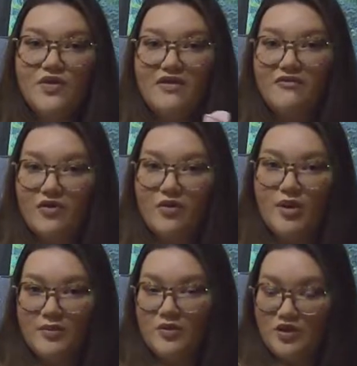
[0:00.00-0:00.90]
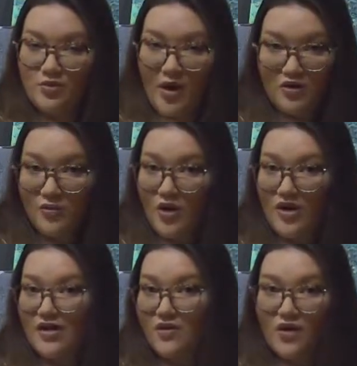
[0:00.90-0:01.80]
then for people in your bridal
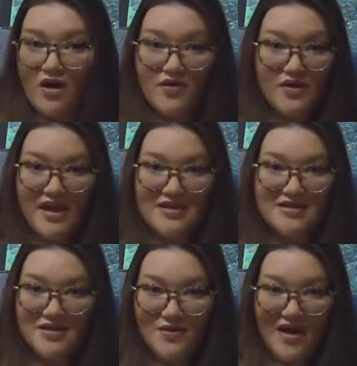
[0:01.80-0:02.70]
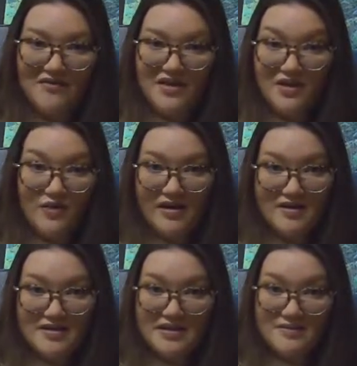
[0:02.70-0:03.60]
party or other guests that you have getting ready
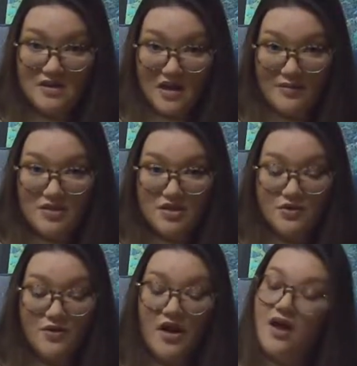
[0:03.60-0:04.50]
at the same time as you.